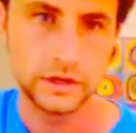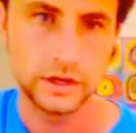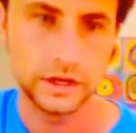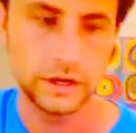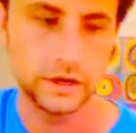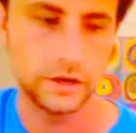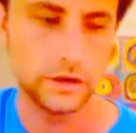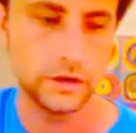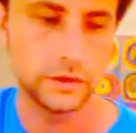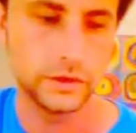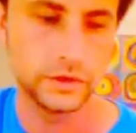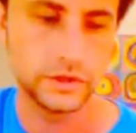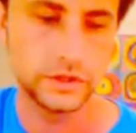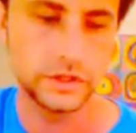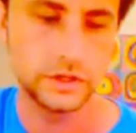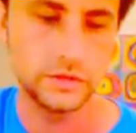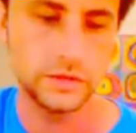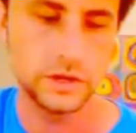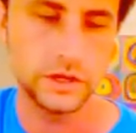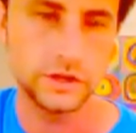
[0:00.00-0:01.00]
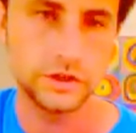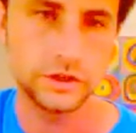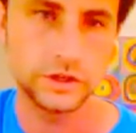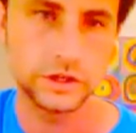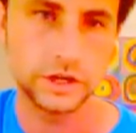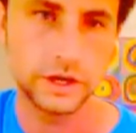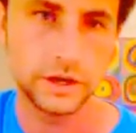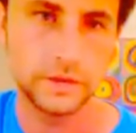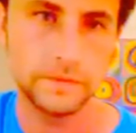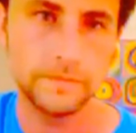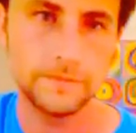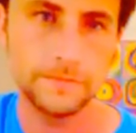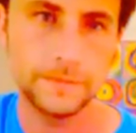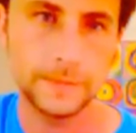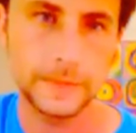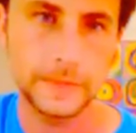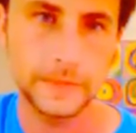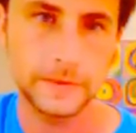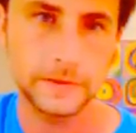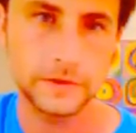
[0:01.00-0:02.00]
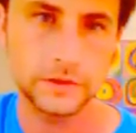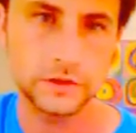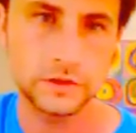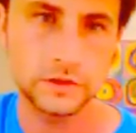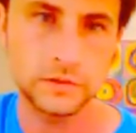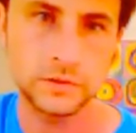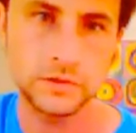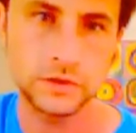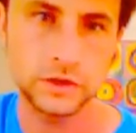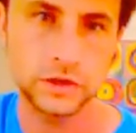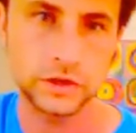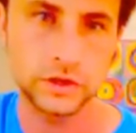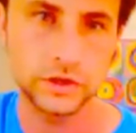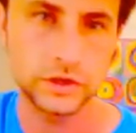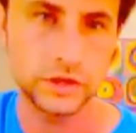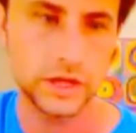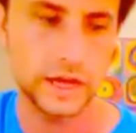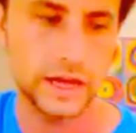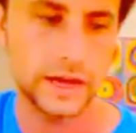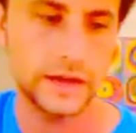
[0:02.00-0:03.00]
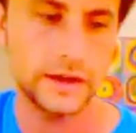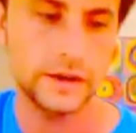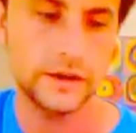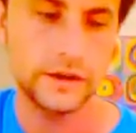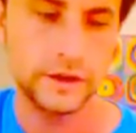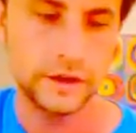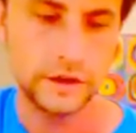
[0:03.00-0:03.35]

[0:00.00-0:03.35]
and know it was a D major shape. So sometimes you can do that